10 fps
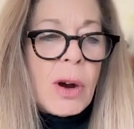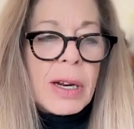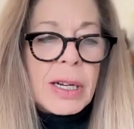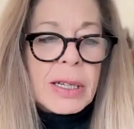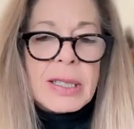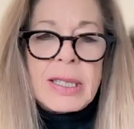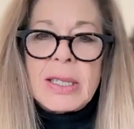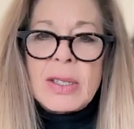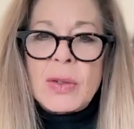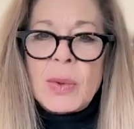are in a
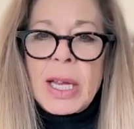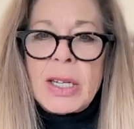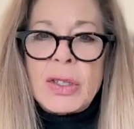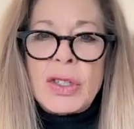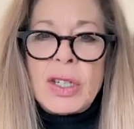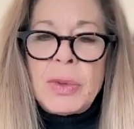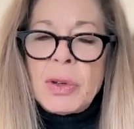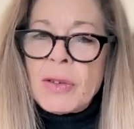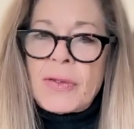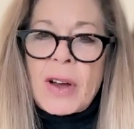seasoned relationship,
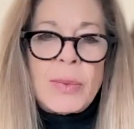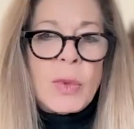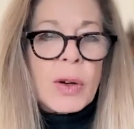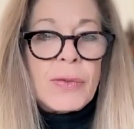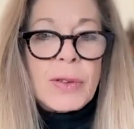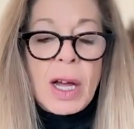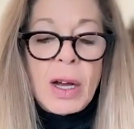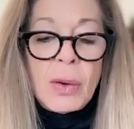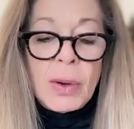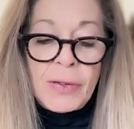you could find more
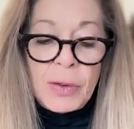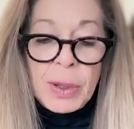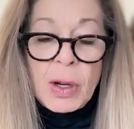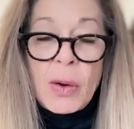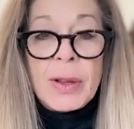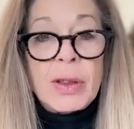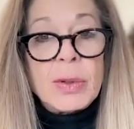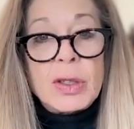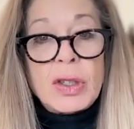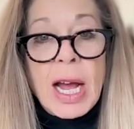flow. If you've been going
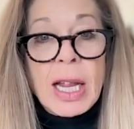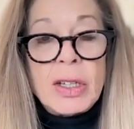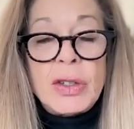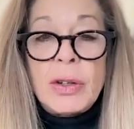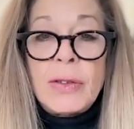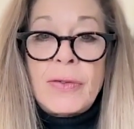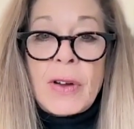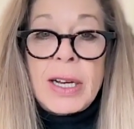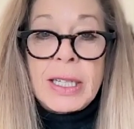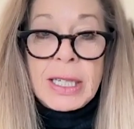through a challenge, you could
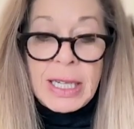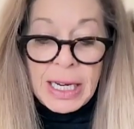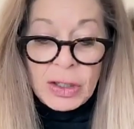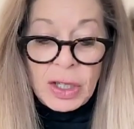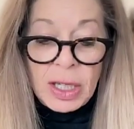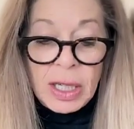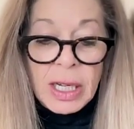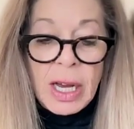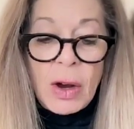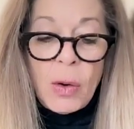find connection
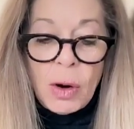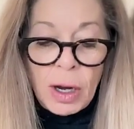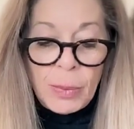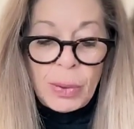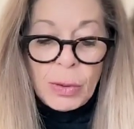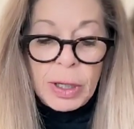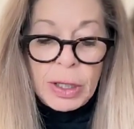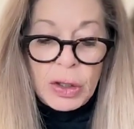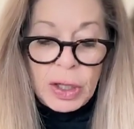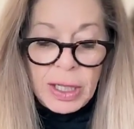or a
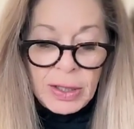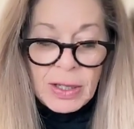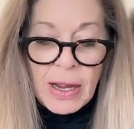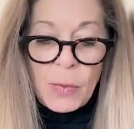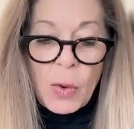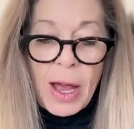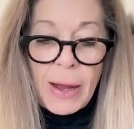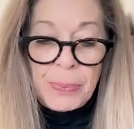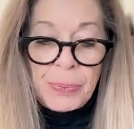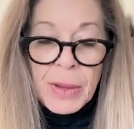bridge in some
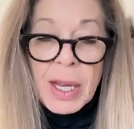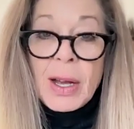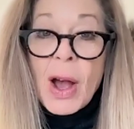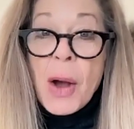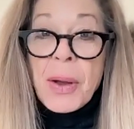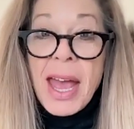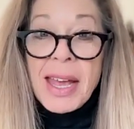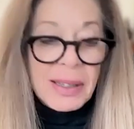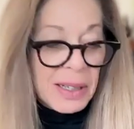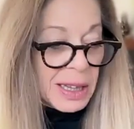way.
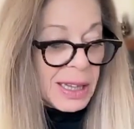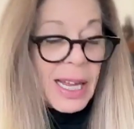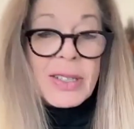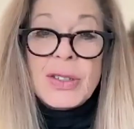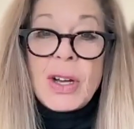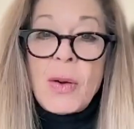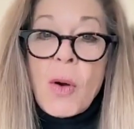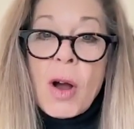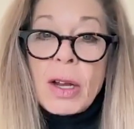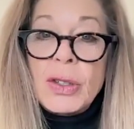Okay, let's go
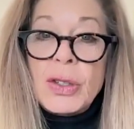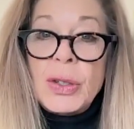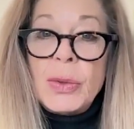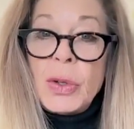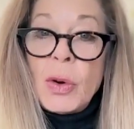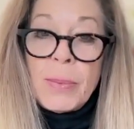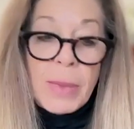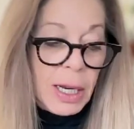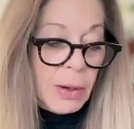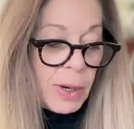on to your
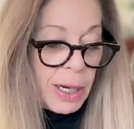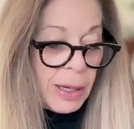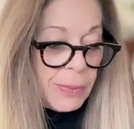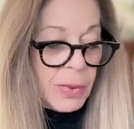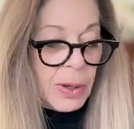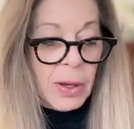money reading